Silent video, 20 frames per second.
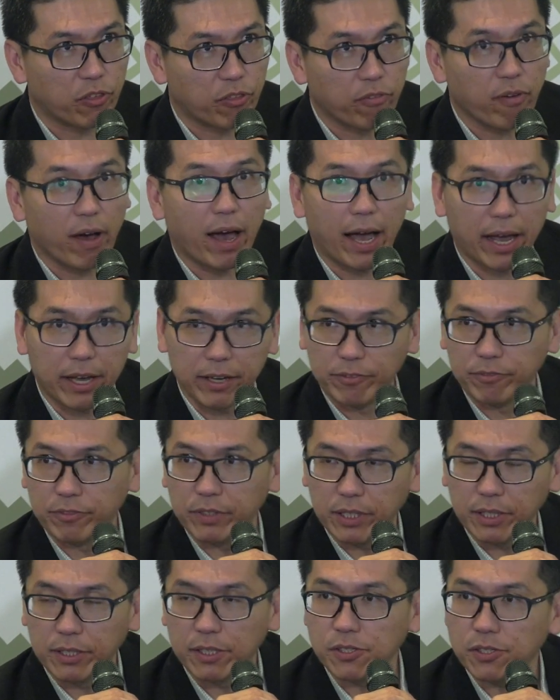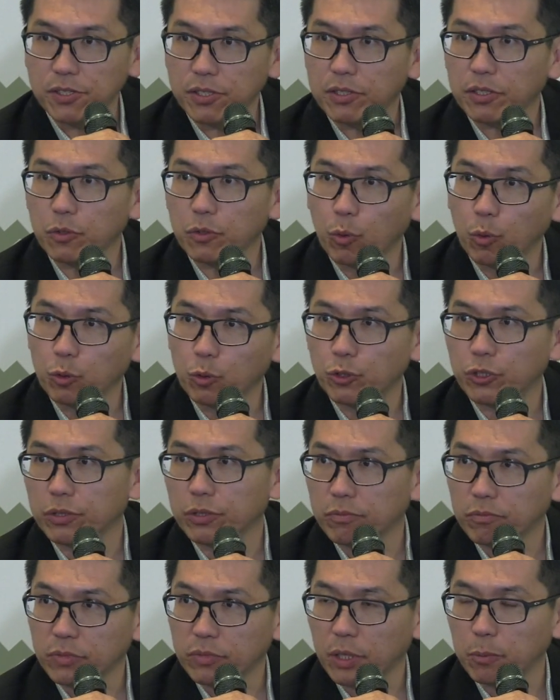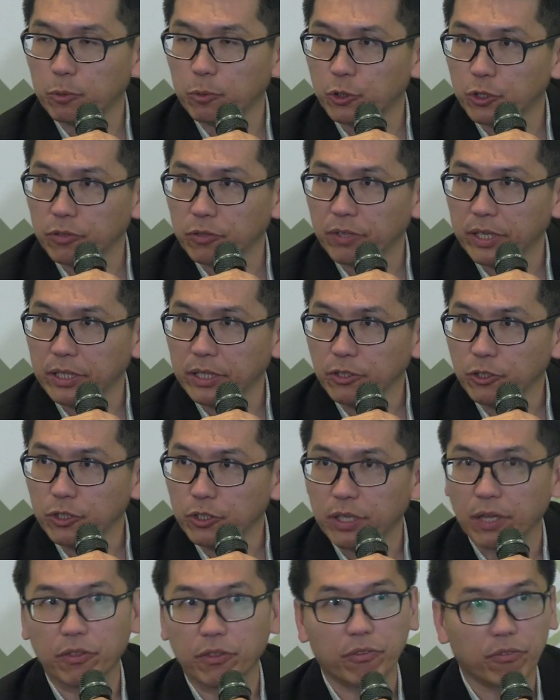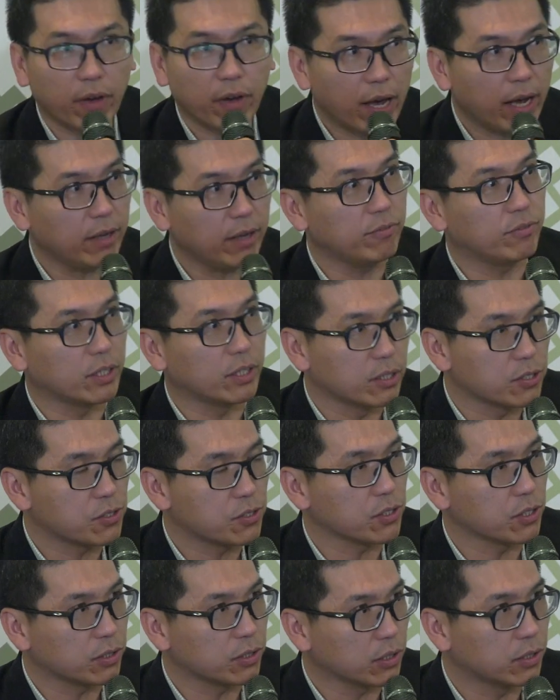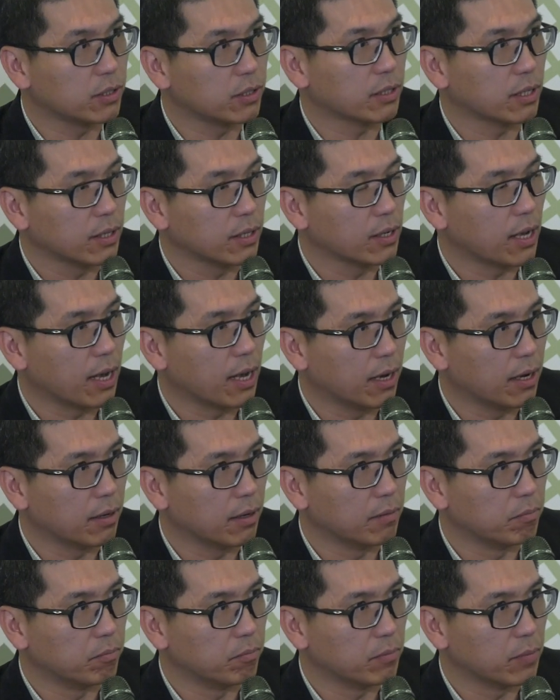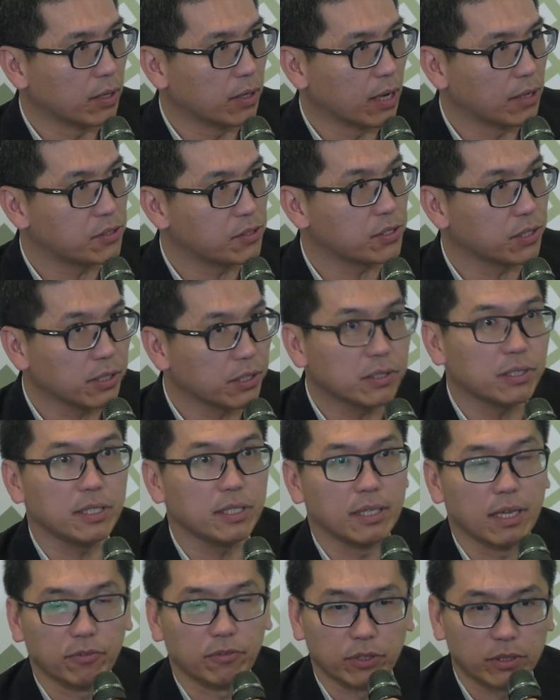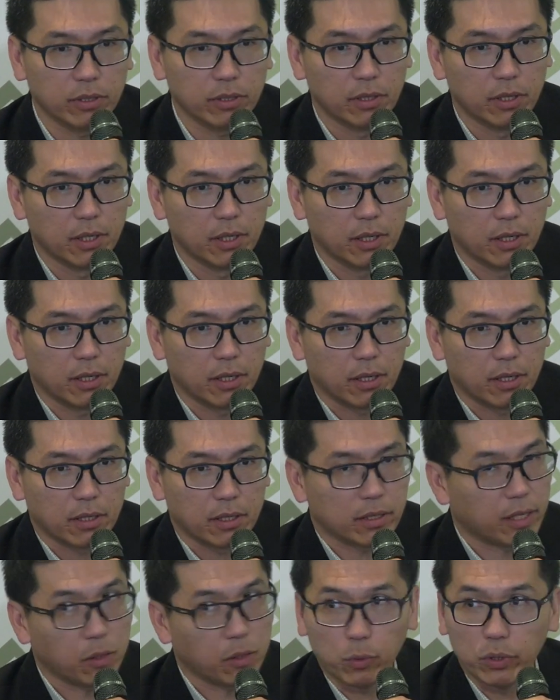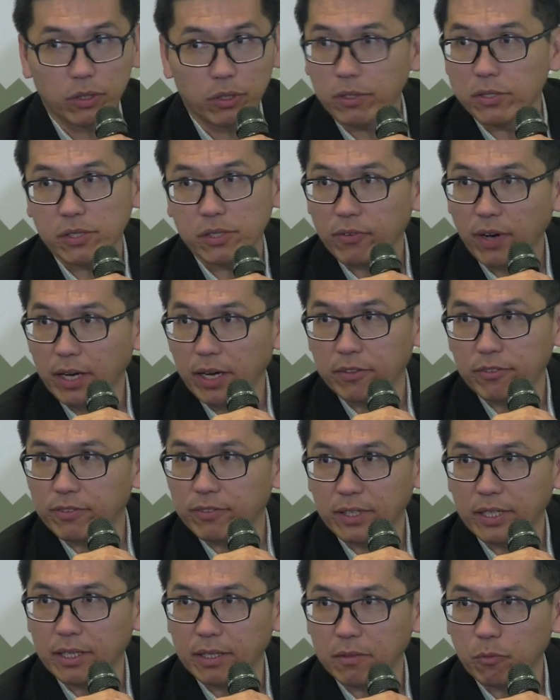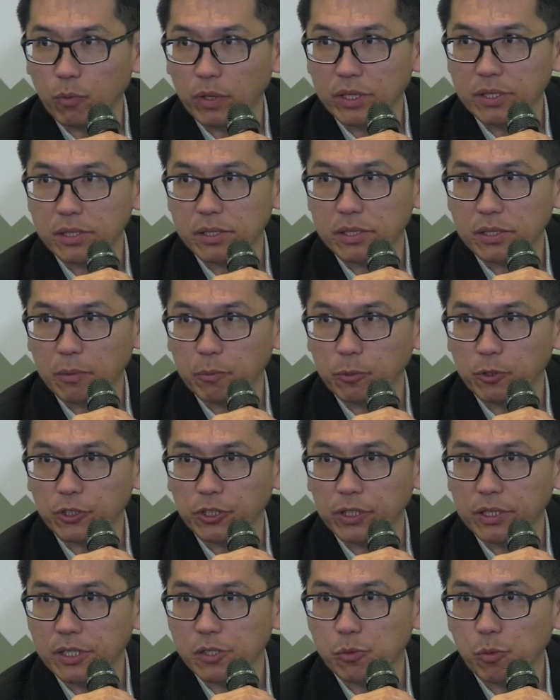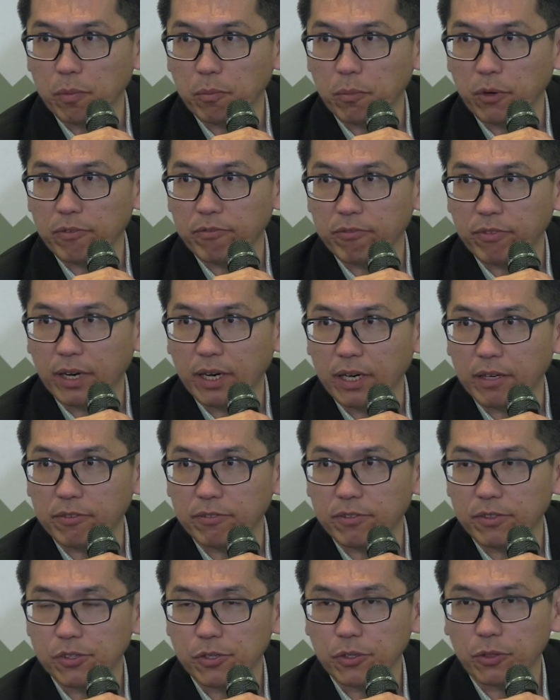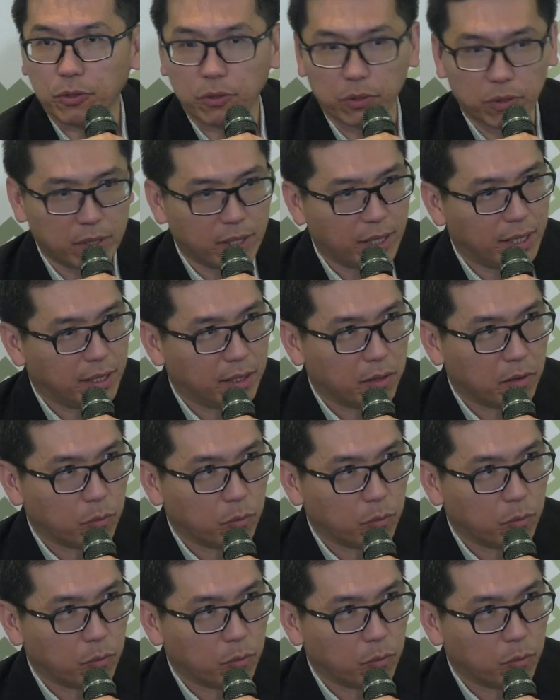thrived in a certain ocean temperature range, that thrived in a certain acidity level, they will not survive once temperature hits 1.5. So